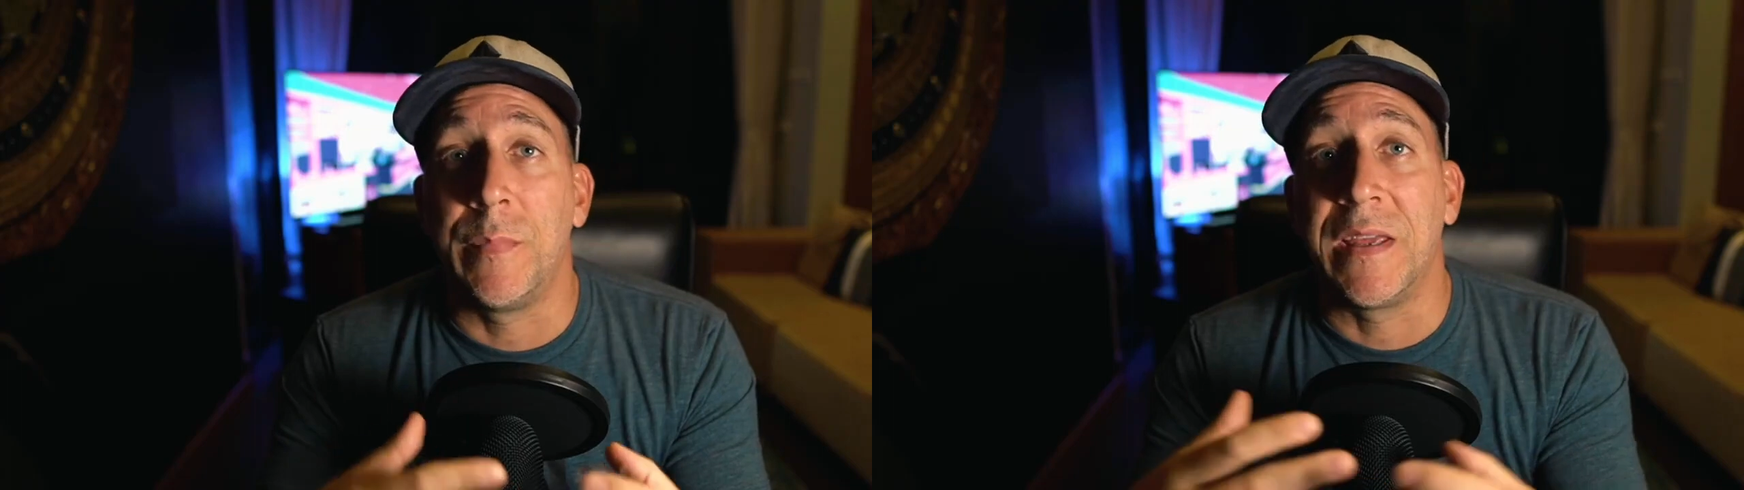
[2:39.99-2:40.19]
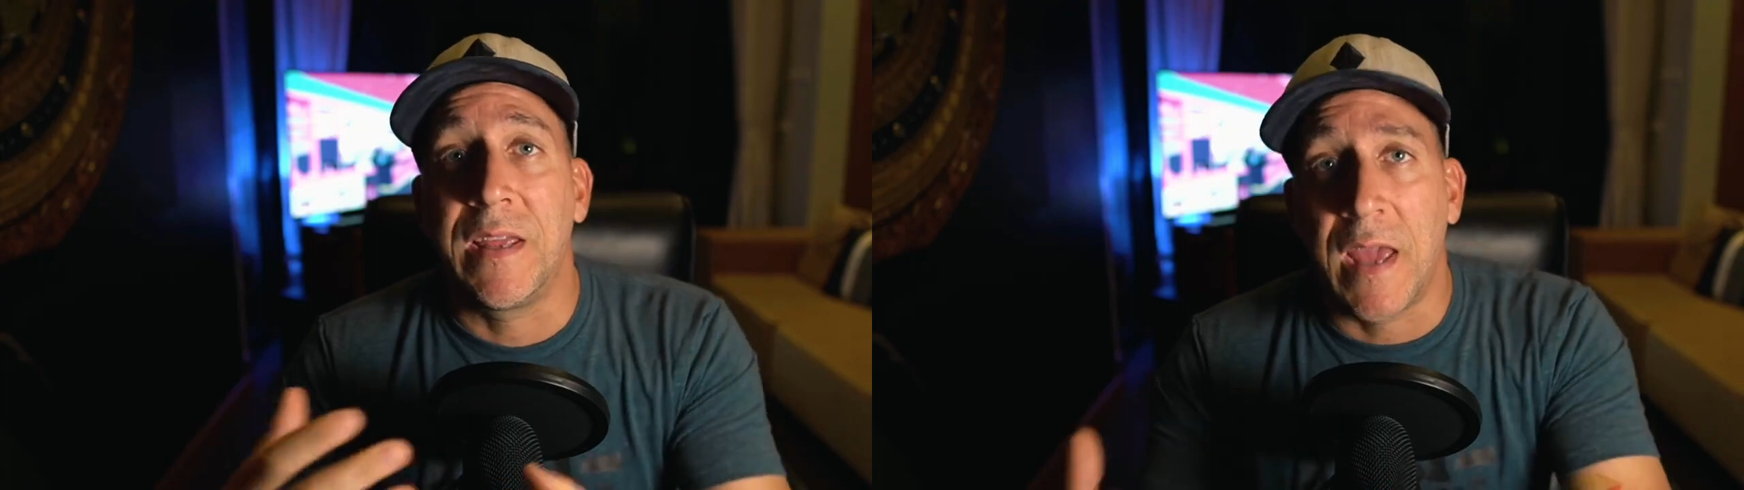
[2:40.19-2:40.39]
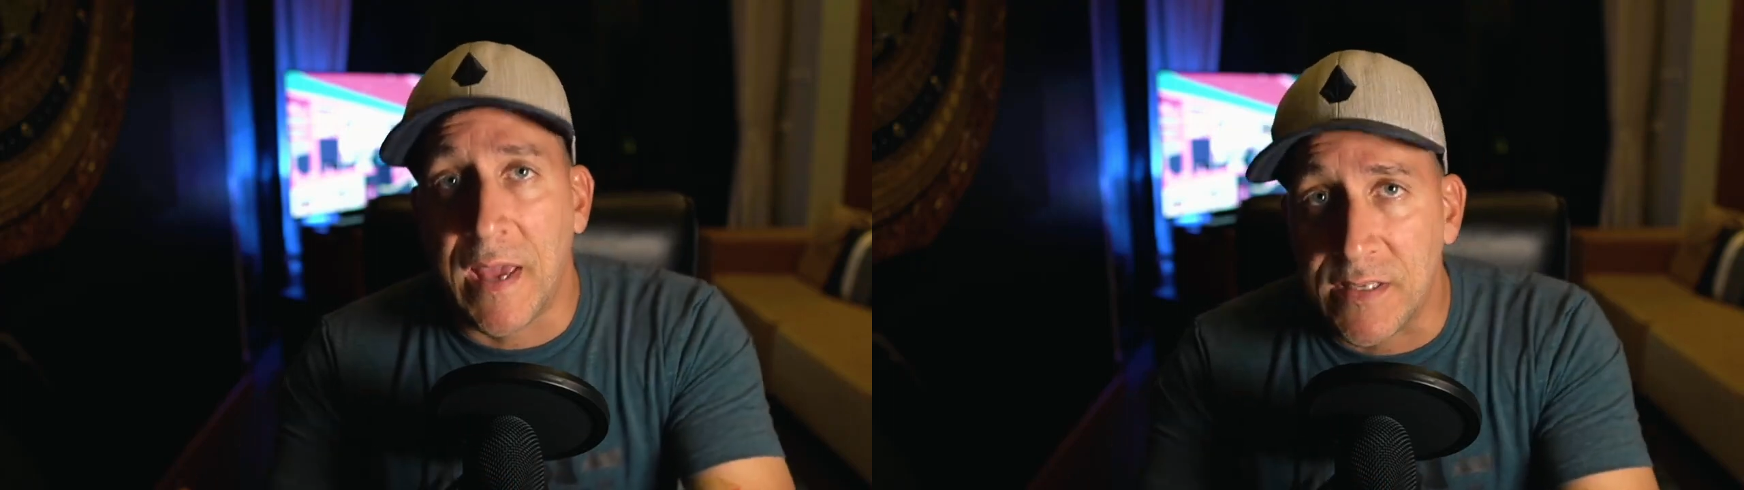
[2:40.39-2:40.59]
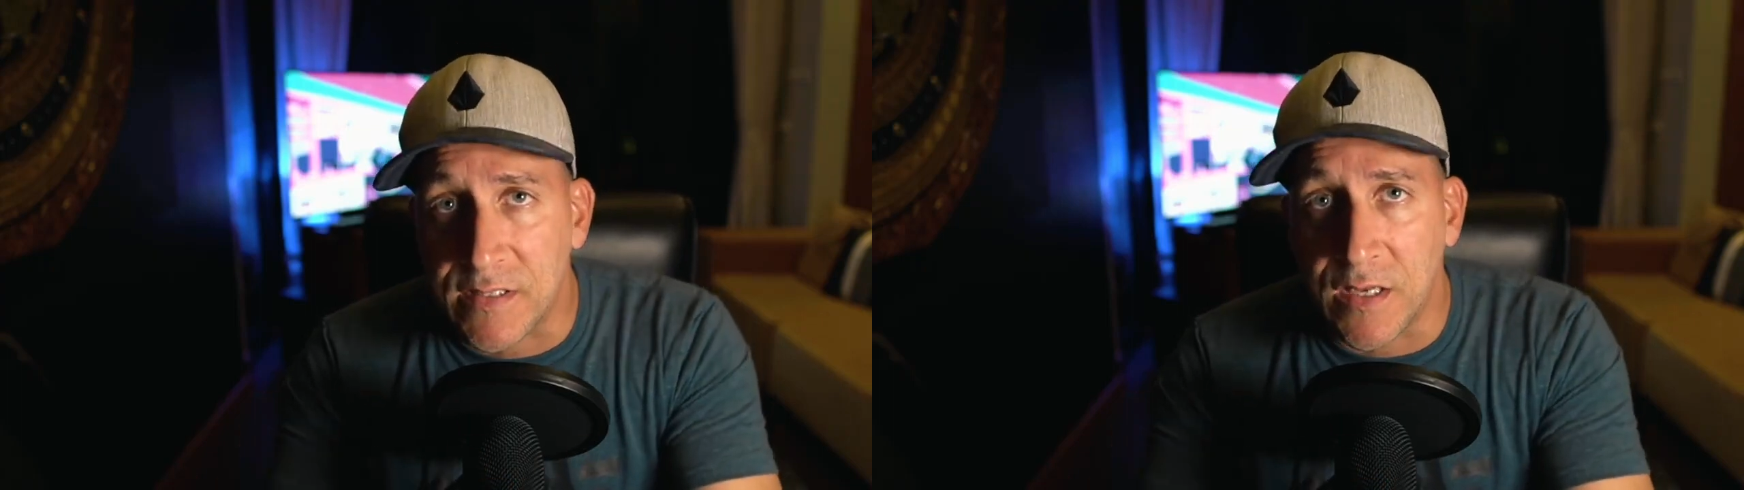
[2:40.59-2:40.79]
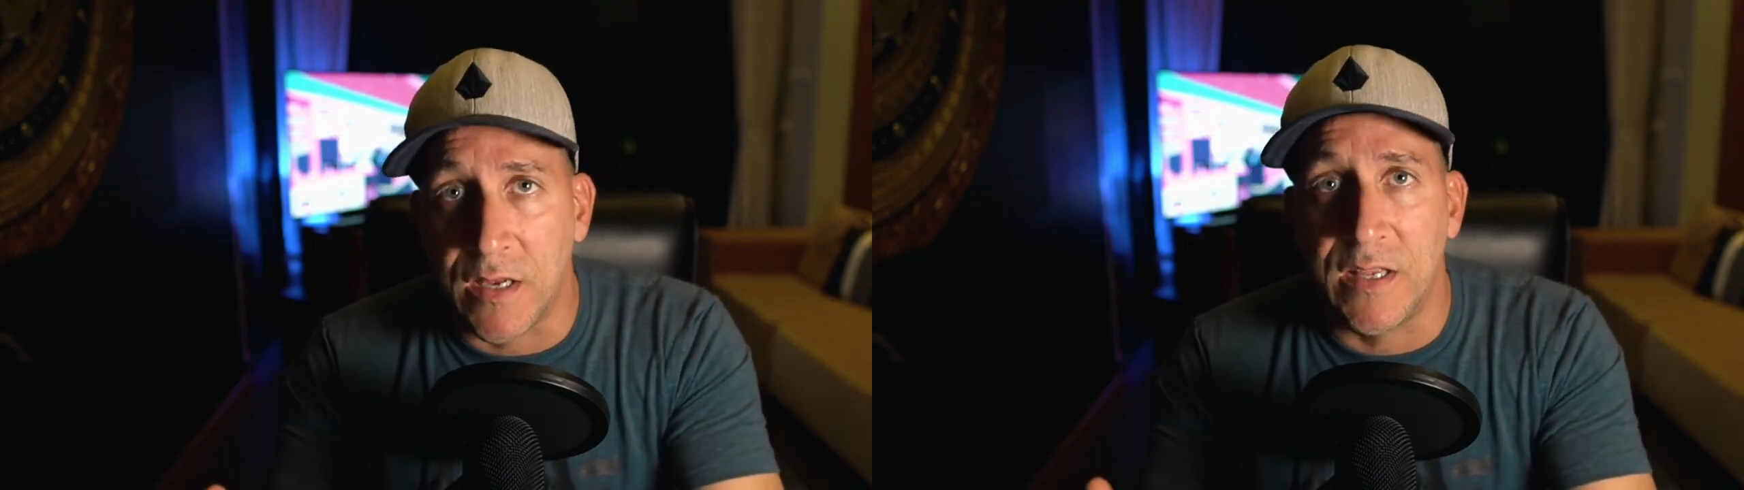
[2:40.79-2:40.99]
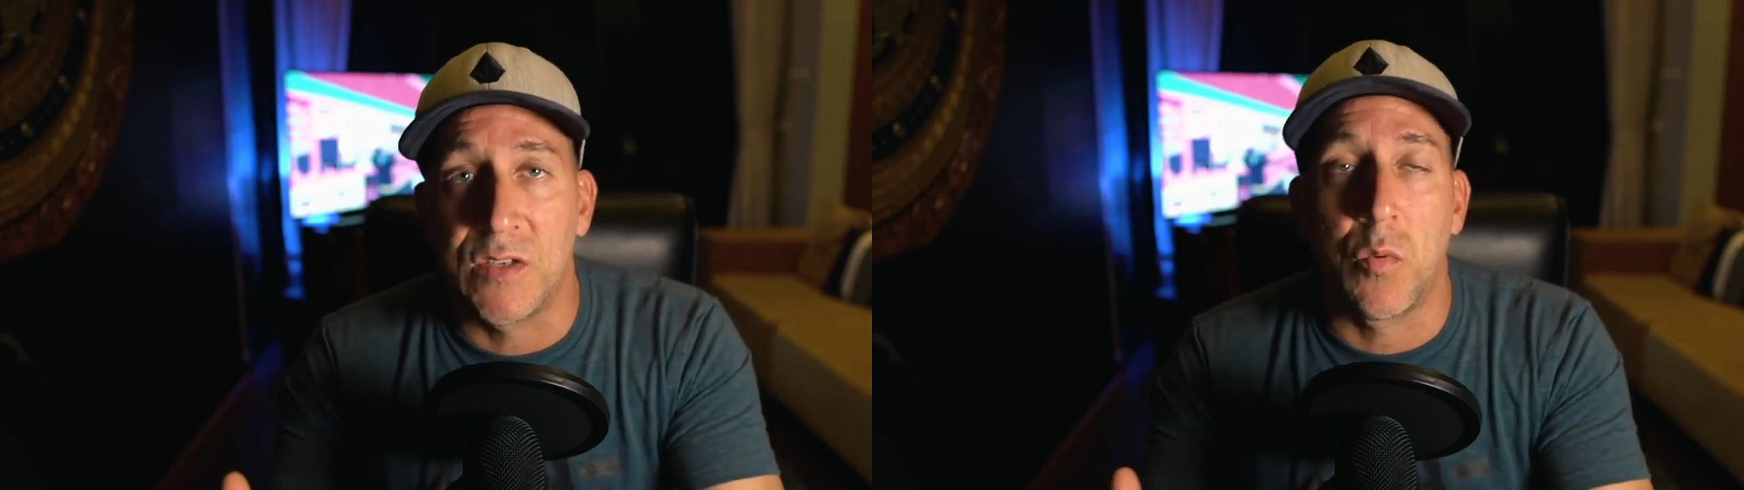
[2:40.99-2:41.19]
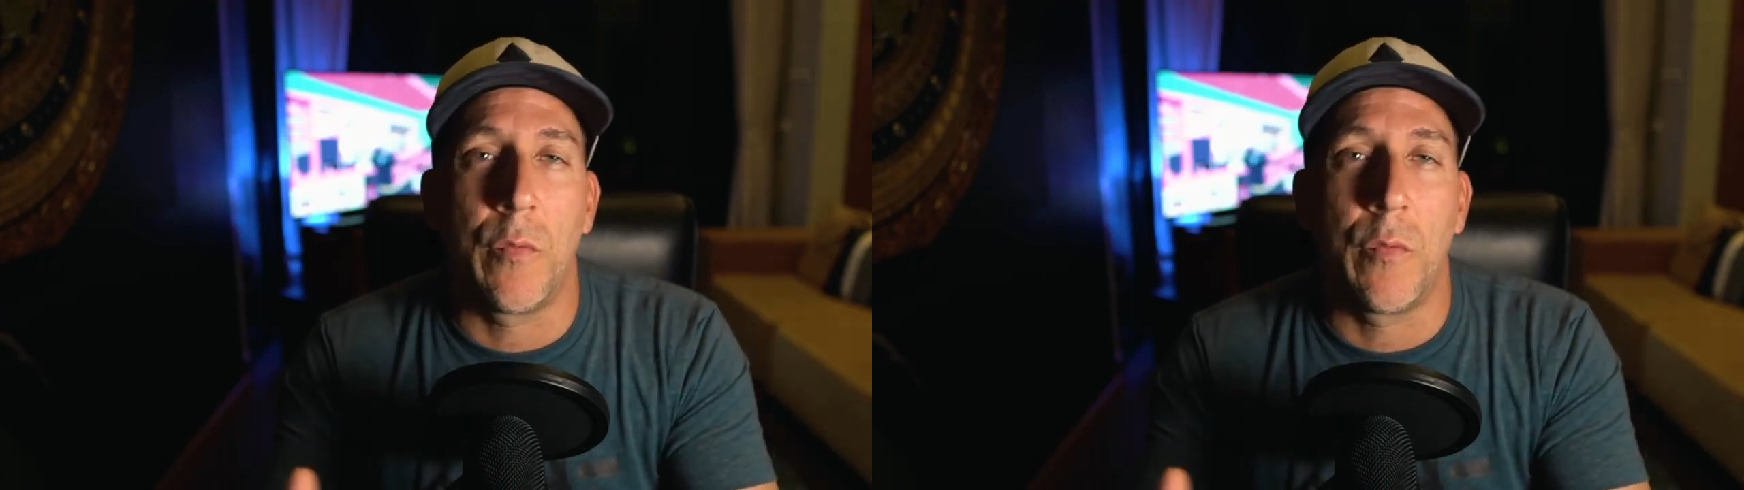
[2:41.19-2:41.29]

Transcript: be case studies